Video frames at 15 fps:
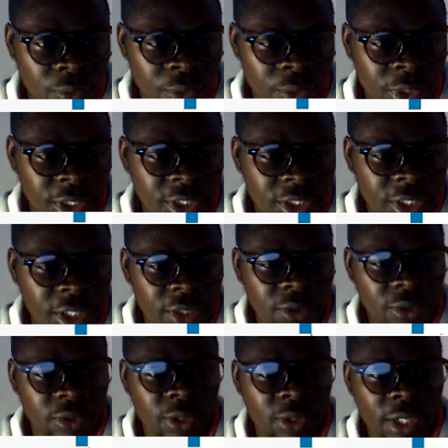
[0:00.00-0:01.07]
title. You can
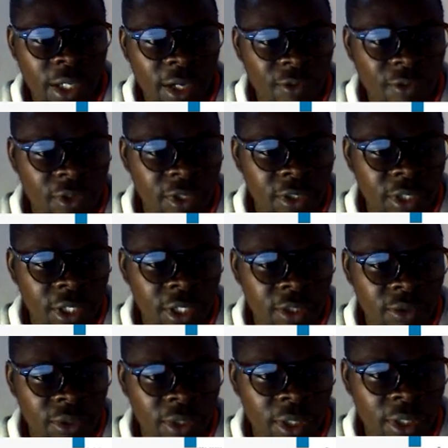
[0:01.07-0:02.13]
have the title there,
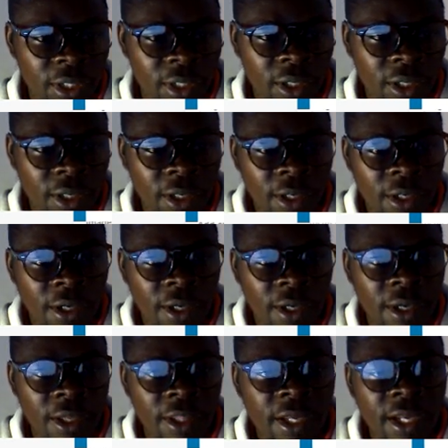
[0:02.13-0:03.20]
then
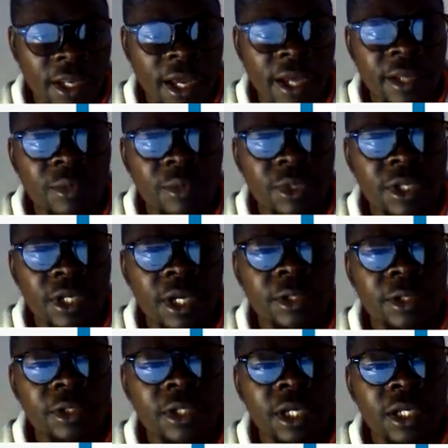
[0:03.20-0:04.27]
add image
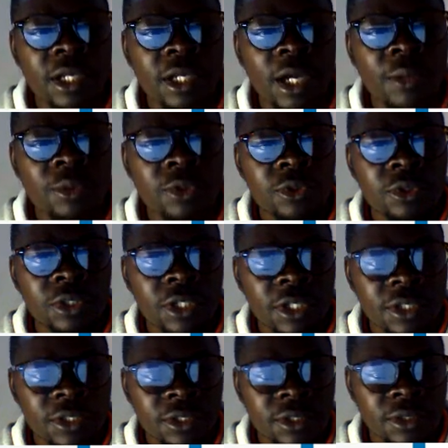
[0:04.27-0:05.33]
caption. Yes,
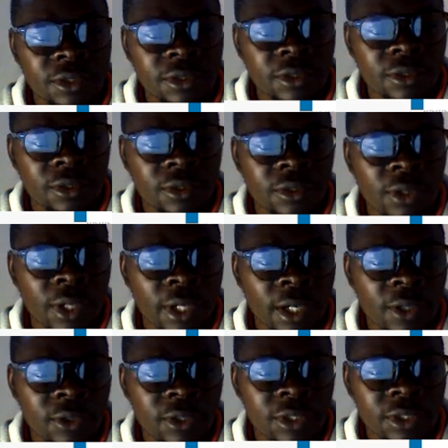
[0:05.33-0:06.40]
you can now see
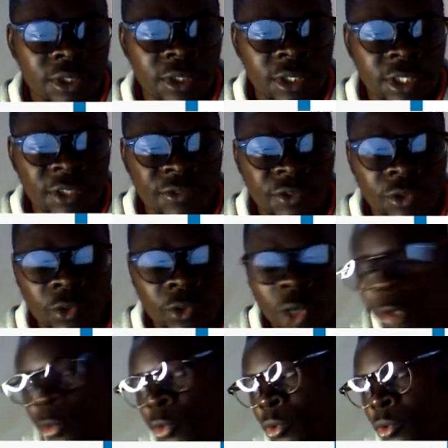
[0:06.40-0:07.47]
it's giving you an option.
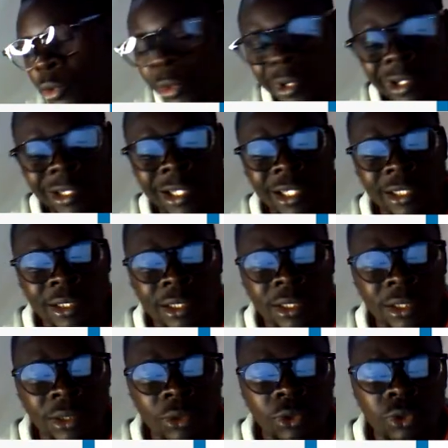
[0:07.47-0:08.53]
You just click on to
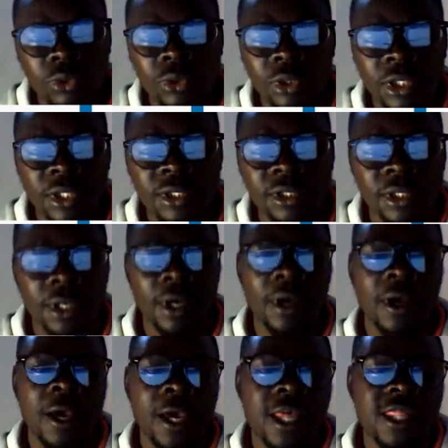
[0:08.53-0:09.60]
yes,
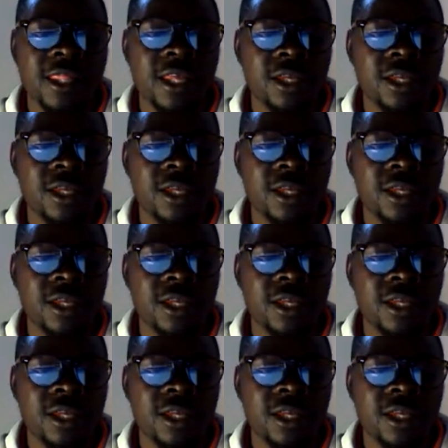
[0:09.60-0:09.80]
then you can